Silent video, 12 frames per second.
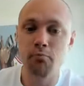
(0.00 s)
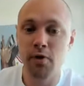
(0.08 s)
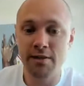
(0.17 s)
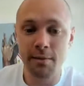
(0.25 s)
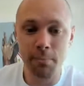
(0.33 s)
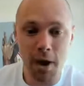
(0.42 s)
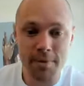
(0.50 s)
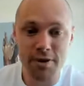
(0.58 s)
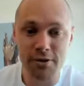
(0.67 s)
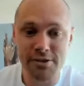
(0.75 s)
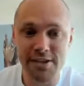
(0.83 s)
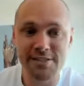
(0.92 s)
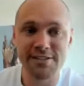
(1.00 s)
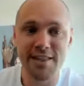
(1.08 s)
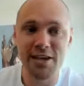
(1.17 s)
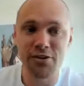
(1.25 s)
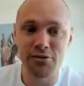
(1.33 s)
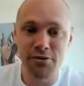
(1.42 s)
When the puppy dog does
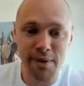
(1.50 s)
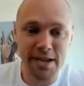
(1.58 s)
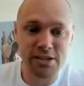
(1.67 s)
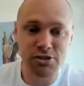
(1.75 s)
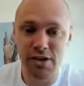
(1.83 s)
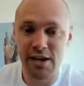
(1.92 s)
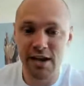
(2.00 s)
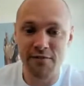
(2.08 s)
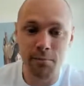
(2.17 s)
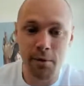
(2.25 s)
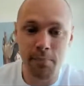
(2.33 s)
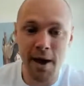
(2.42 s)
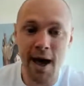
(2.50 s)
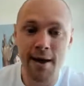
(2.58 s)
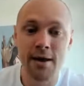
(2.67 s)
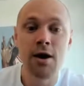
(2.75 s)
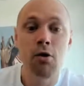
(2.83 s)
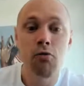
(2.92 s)
something good, make sure you give them a
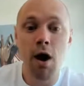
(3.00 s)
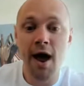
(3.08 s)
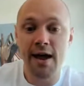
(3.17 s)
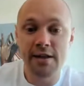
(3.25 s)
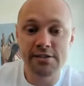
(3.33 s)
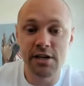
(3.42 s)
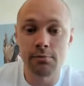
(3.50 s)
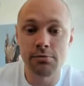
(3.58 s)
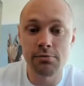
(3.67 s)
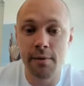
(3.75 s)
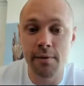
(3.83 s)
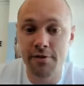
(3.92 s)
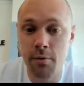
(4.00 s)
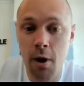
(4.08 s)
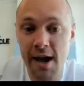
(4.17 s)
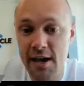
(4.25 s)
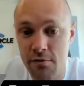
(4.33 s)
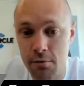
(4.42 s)
pat, right? And sometimes you
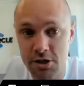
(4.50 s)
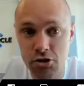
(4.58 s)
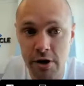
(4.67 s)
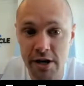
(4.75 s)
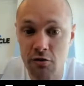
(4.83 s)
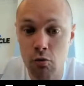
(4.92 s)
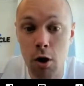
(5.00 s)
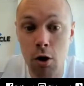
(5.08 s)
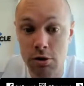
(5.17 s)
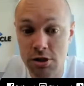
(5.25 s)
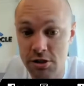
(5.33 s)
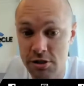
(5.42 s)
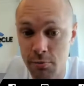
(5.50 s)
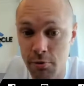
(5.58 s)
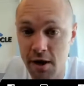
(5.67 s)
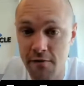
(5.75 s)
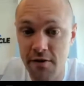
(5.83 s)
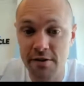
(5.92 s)
might give them a treat as well, which is the
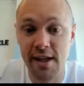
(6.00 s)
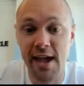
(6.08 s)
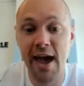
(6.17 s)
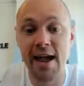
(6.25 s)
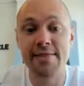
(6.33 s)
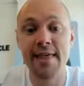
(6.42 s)
breakfast, okay?